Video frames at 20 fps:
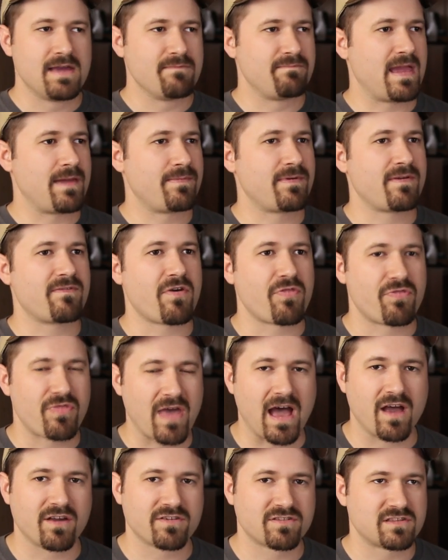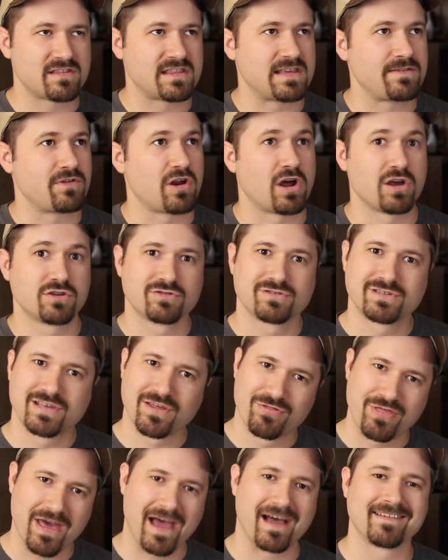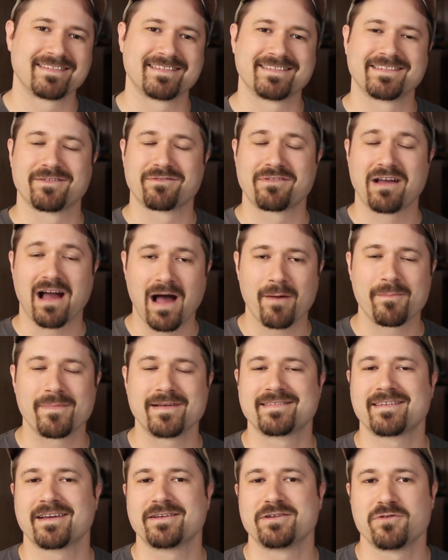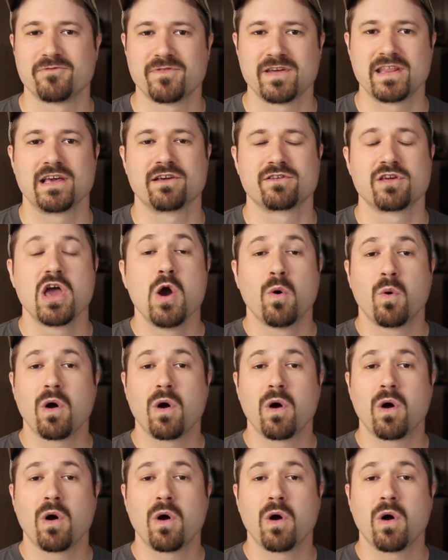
maybe even thousands, even hundreds of thousands of comments on your videos